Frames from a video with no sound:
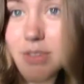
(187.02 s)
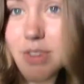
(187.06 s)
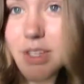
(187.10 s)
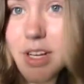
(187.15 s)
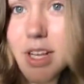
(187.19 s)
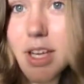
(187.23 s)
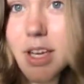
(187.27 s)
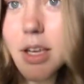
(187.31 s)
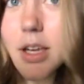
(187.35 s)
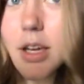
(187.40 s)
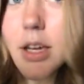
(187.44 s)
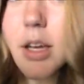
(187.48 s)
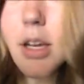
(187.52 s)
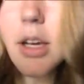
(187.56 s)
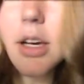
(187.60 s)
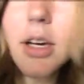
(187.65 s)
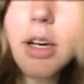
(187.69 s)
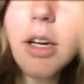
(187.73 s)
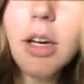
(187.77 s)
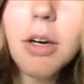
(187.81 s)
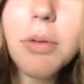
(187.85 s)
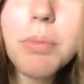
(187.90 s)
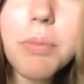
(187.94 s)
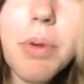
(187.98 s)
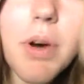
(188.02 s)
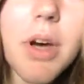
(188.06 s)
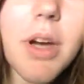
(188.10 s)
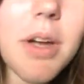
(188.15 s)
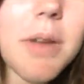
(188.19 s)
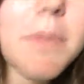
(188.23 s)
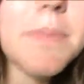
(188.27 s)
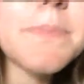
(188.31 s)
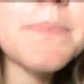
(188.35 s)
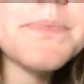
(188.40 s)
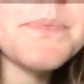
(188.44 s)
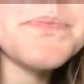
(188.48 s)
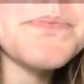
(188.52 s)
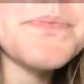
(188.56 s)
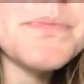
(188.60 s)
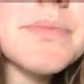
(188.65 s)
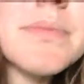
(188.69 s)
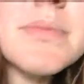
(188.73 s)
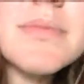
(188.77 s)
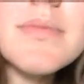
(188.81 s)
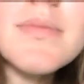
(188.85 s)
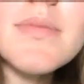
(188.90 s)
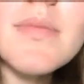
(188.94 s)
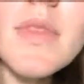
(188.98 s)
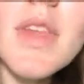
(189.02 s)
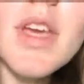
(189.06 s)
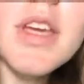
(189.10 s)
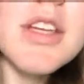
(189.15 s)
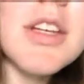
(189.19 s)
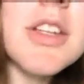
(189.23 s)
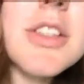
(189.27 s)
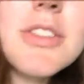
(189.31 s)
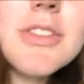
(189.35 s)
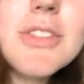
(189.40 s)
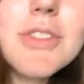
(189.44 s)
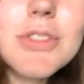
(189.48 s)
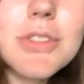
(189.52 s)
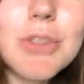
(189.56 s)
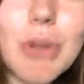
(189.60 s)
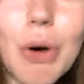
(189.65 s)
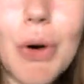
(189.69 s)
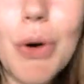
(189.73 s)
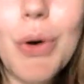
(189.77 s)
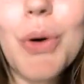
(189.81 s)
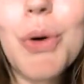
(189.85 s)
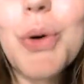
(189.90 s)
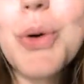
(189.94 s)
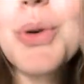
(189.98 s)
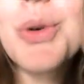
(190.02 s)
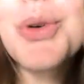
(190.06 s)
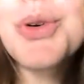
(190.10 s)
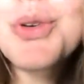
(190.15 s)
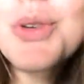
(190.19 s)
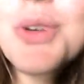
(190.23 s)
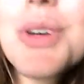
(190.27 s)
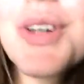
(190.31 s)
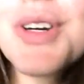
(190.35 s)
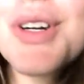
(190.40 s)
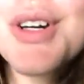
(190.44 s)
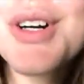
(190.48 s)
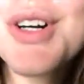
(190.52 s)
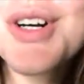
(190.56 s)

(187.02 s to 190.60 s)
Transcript: every day, but it is so